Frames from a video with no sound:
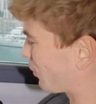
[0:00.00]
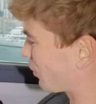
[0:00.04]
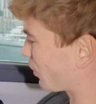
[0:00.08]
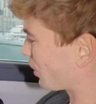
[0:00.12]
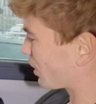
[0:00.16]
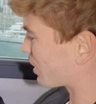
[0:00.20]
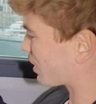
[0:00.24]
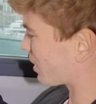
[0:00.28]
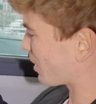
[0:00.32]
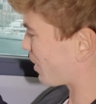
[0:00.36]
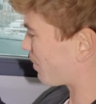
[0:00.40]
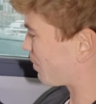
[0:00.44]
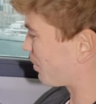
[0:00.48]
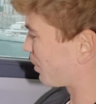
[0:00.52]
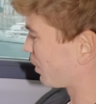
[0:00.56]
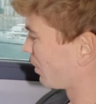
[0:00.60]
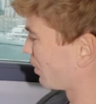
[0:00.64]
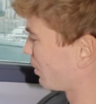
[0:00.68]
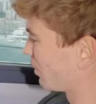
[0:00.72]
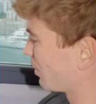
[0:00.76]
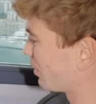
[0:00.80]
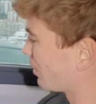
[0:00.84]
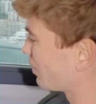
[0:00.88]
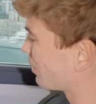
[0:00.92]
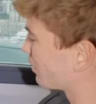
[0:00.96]
for
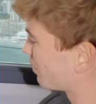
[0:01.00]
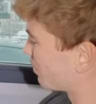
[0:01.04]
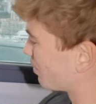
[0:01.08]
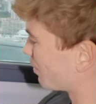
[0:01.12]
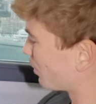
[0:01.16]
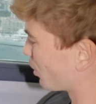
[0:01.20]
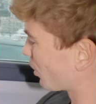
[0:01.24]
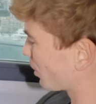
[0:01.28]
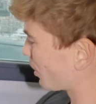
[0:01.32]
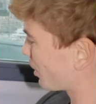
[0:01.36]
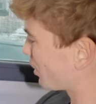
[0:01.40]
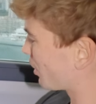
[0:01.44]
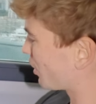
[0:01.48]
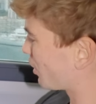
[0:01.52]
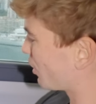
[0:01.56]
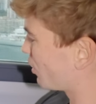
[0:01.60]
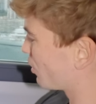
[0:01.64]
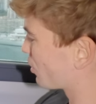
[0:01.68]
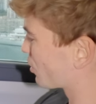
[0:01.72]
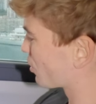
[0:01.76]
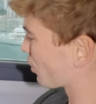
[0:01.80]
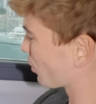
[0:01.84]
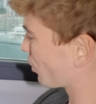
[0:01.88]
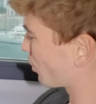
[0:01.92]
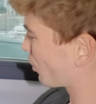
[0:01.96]
example more than the
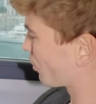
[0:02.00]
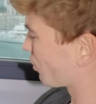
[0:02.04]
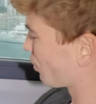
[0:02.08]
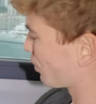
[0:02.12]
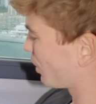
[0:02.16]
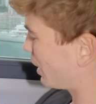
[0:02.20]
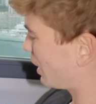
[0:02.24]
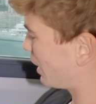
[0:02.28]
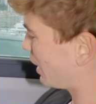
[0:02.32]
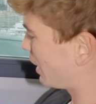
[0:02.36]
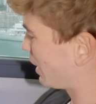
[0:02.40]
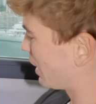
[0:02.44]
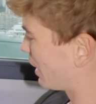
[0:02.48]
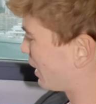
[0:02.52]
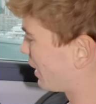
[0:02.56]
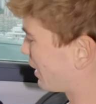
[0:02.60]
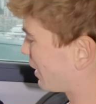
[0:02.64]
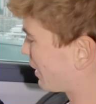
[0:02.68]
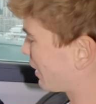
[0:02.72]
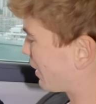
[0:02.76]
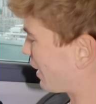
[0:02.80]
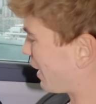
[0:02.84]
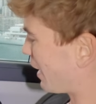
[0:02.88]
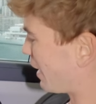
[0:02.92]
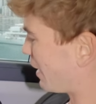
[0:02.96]
usual three.
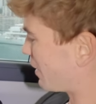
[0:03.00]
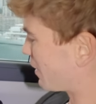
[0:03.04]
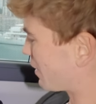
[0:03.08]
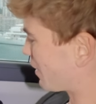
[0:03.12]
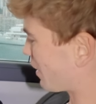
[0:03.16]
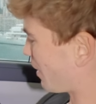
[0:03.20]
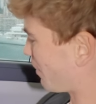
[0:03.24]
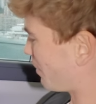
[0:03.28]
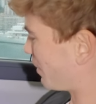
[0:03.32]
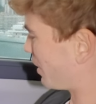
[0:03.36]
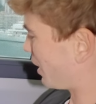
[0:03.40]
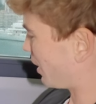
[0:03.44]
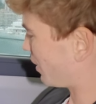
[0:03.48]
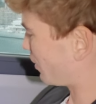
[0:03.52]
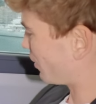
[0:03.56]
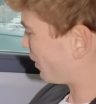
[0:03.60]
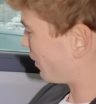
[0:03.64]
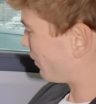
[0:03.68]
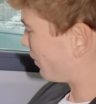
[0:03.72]
There's, I mean, I don't